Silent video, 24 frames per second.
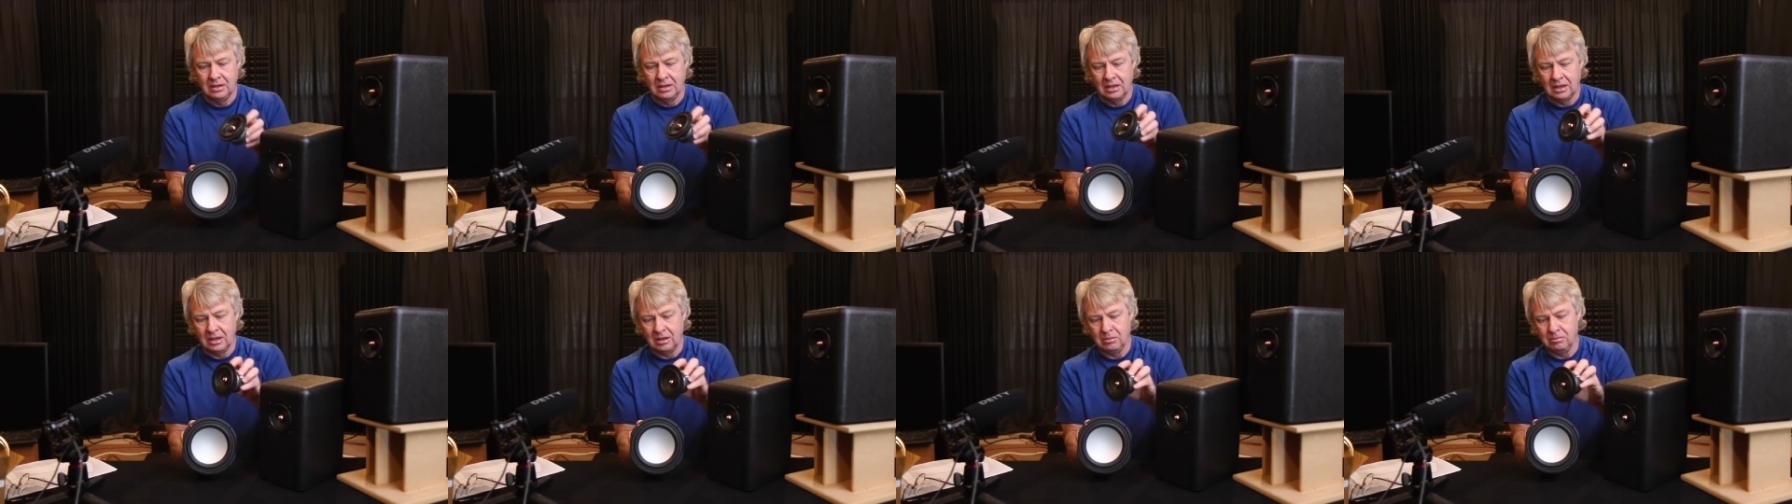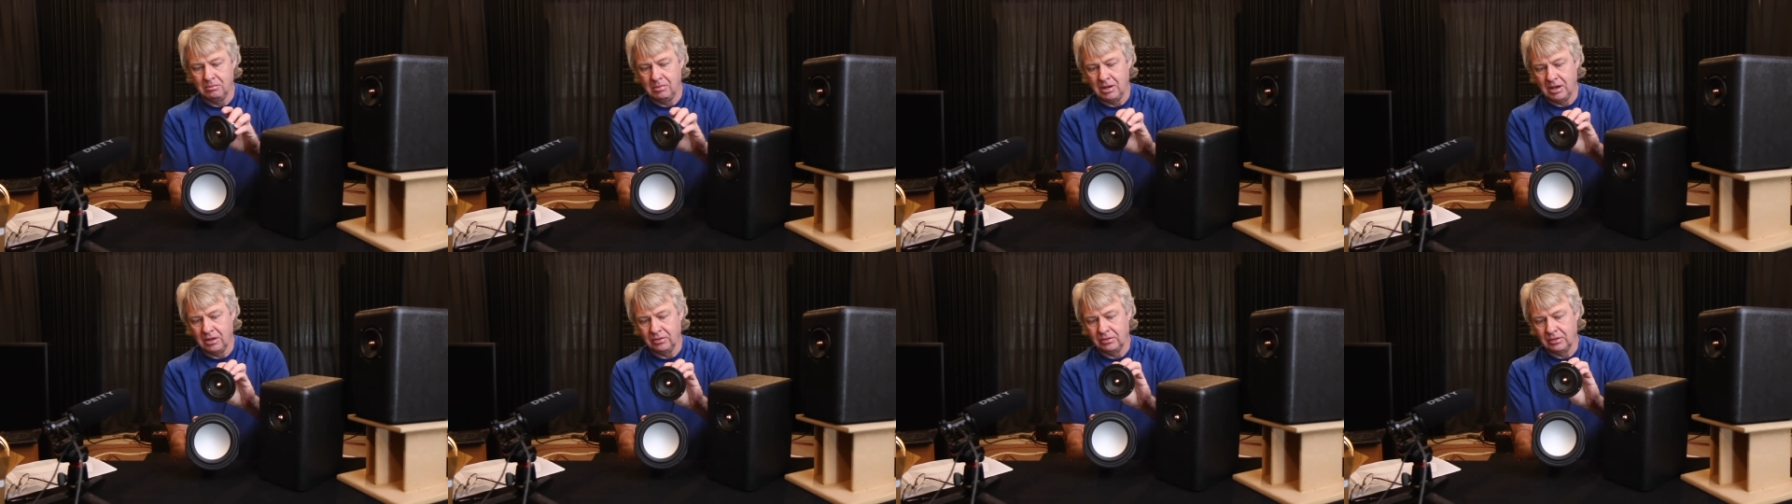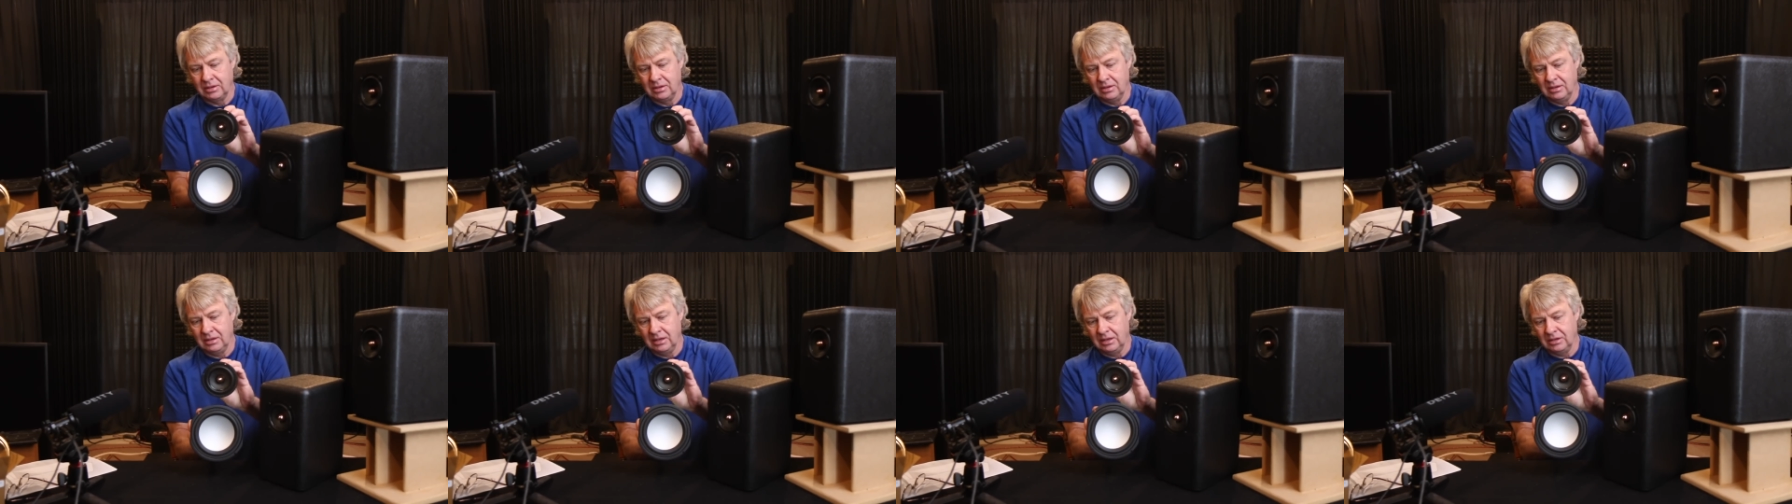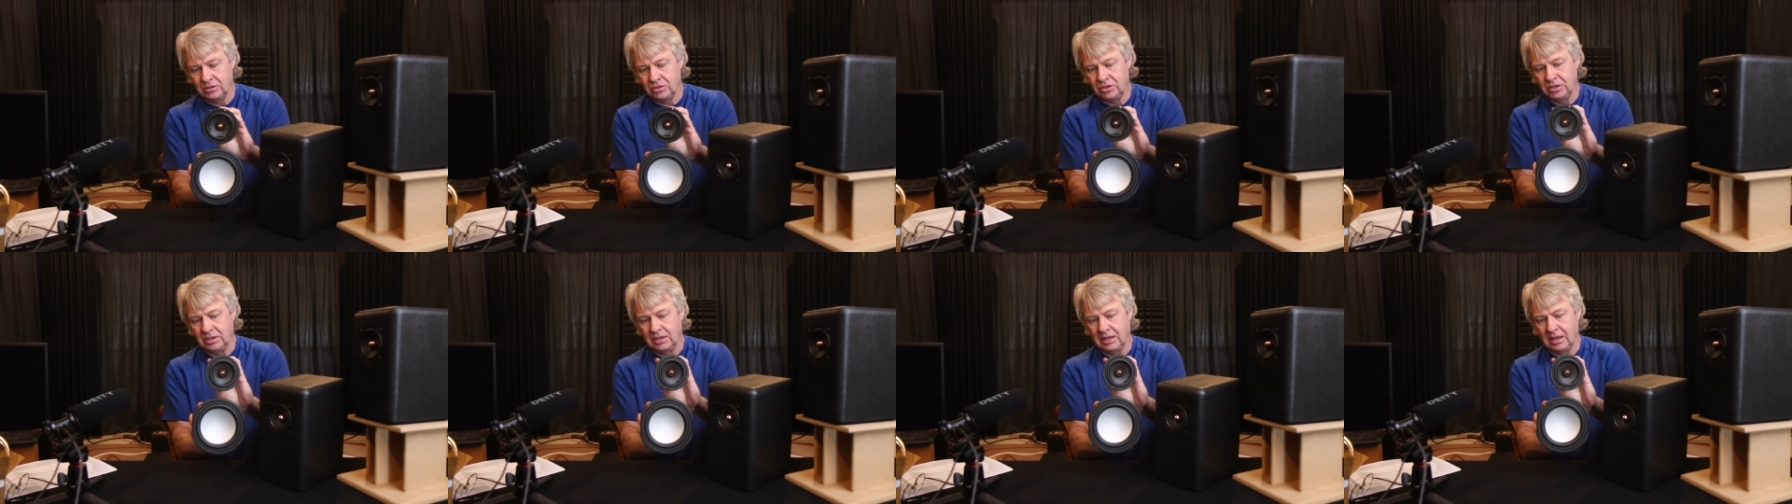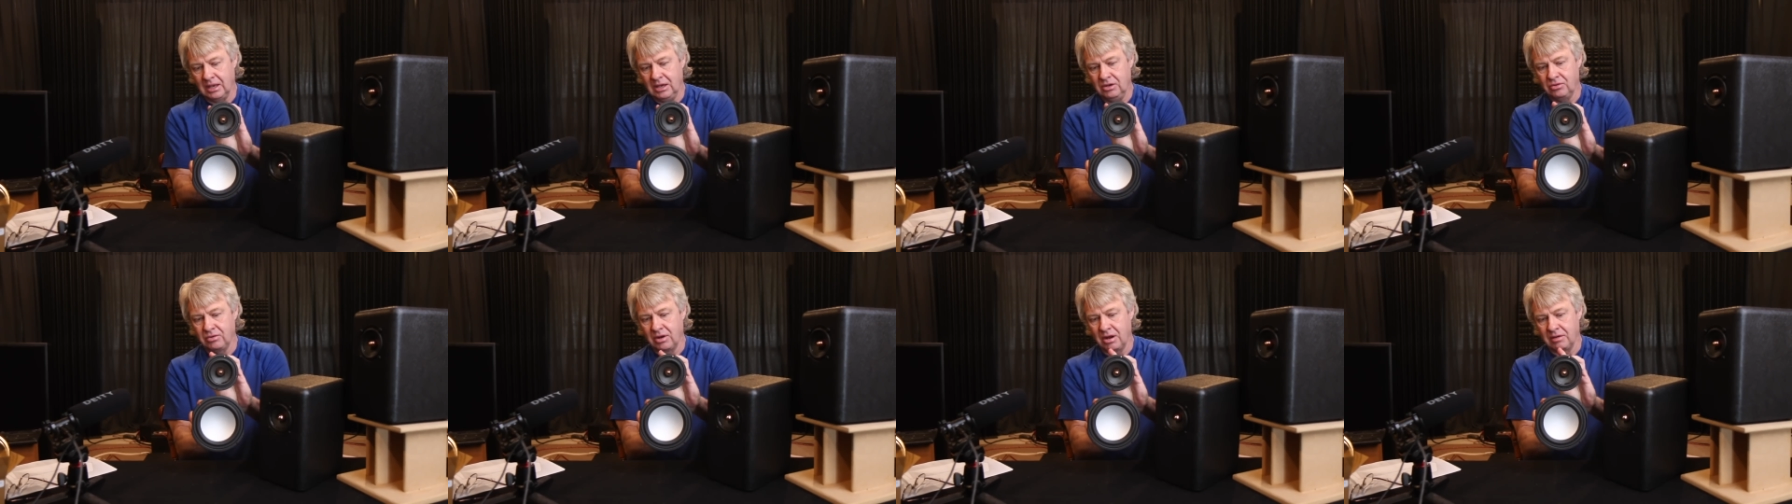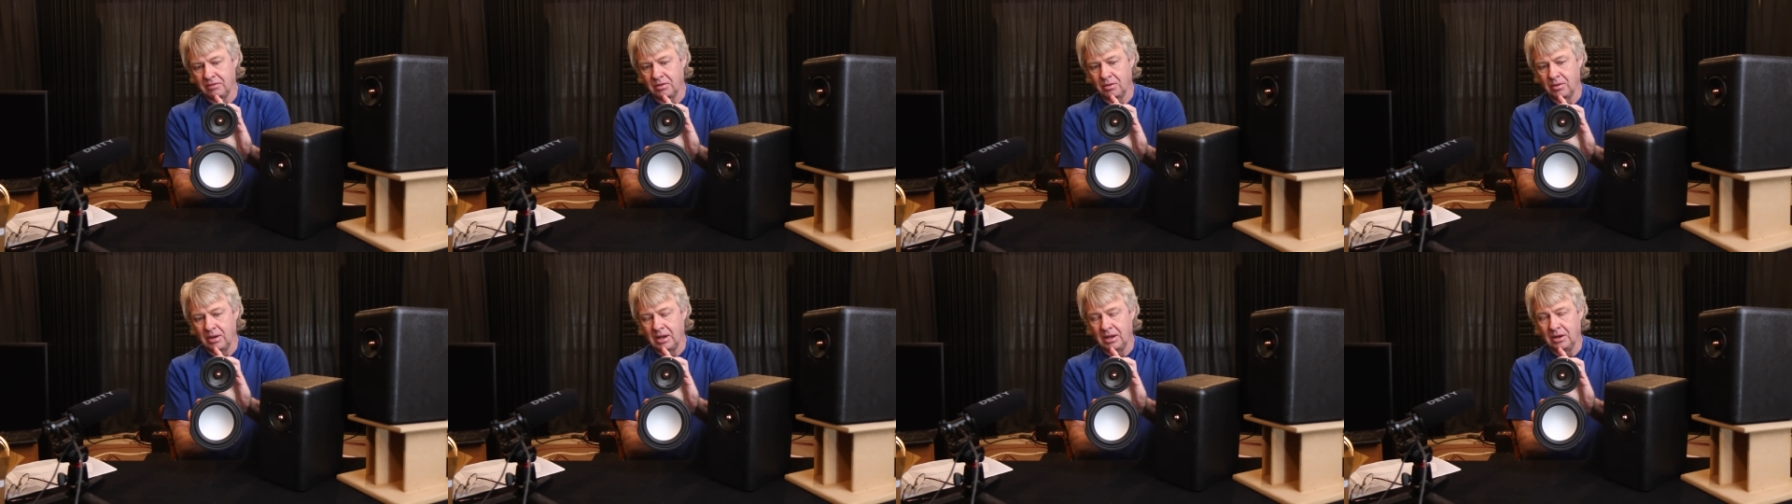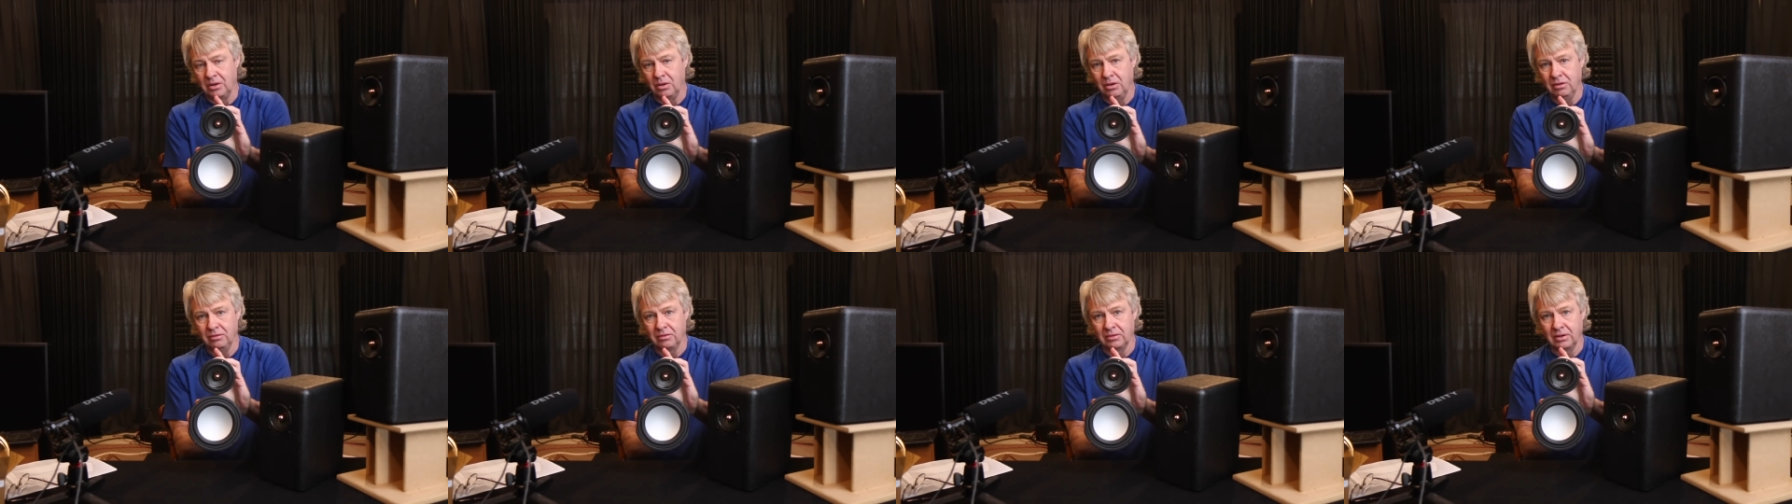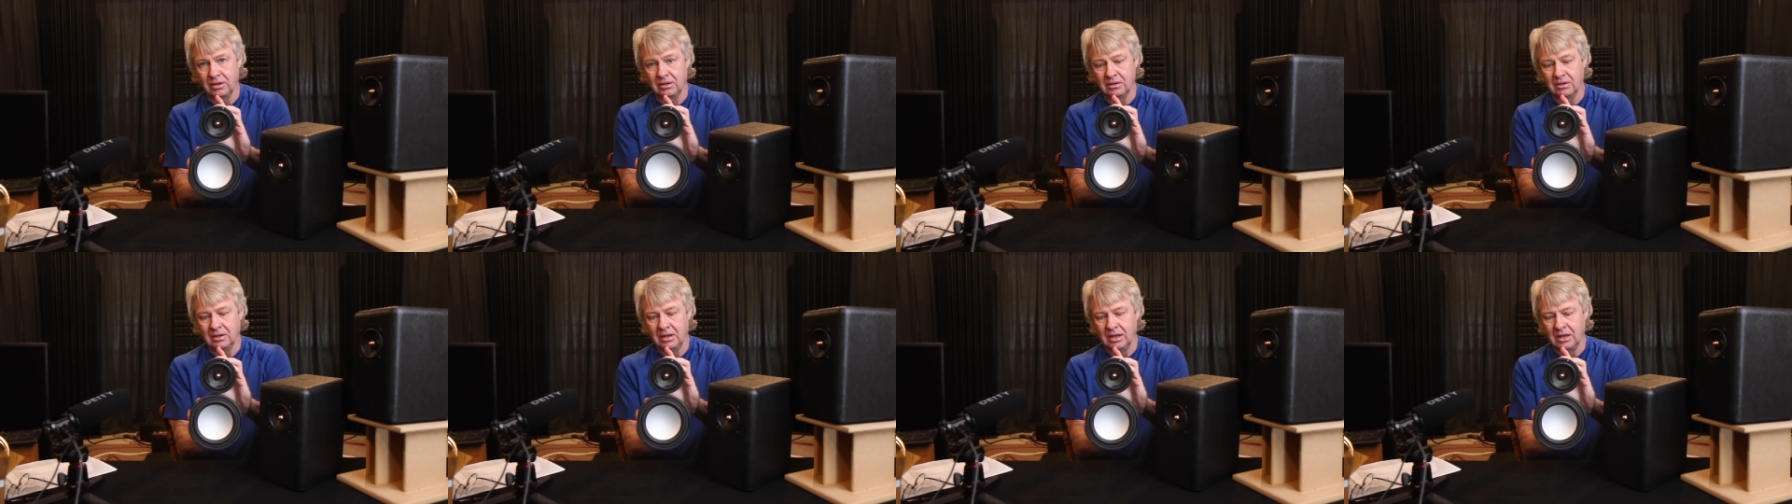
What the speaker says: and mount a little LGK driver right over it